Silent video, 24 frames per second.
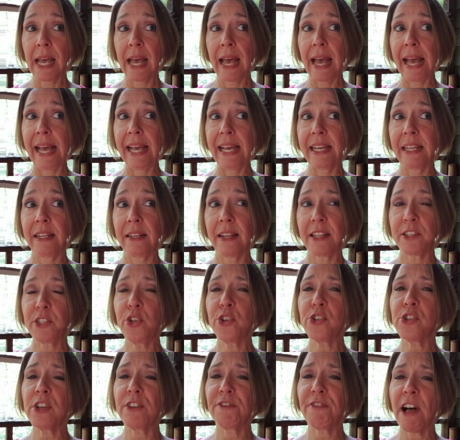And it's
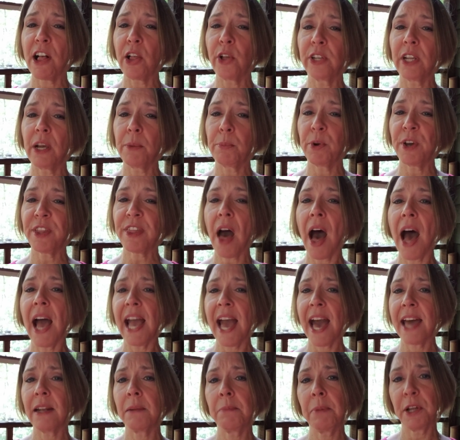usually followed up with, I
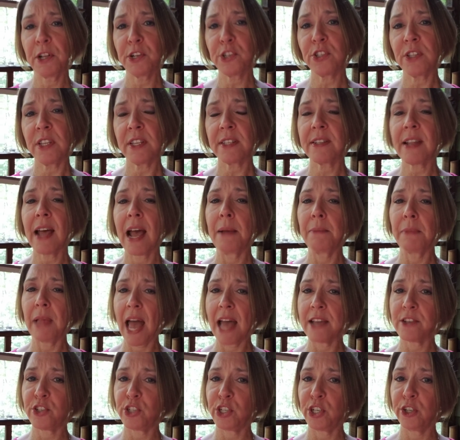had a bunch this time
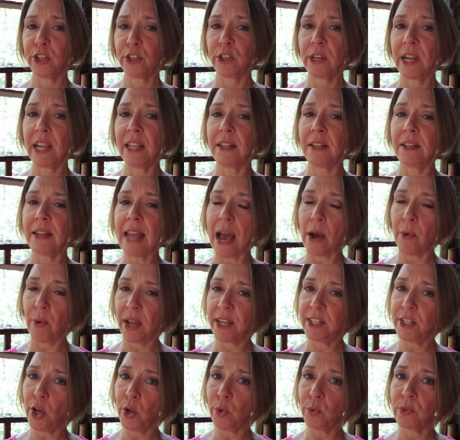last year, and now I
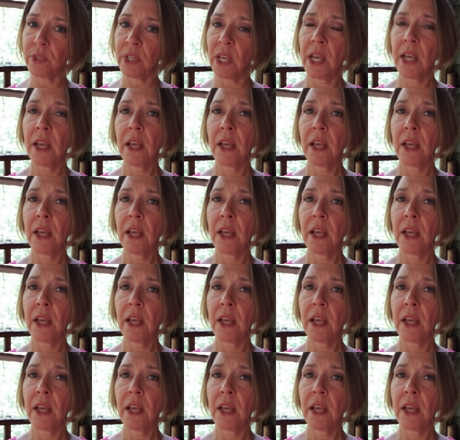don't.